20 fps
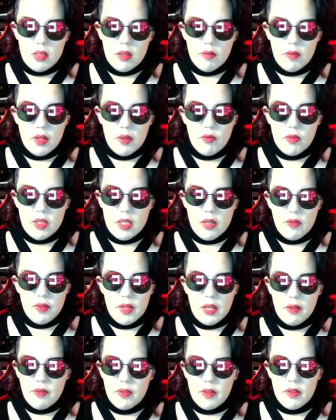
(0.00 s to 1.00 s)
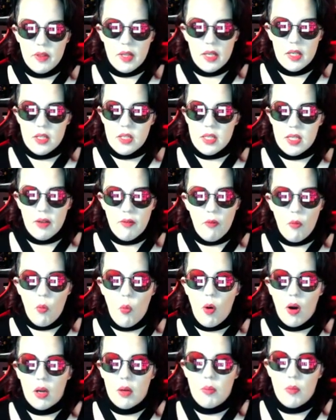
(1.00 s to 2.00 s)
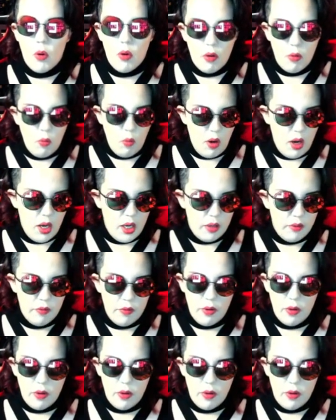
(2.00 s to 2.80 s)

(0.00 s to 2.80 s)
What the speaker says: If they just have one more wide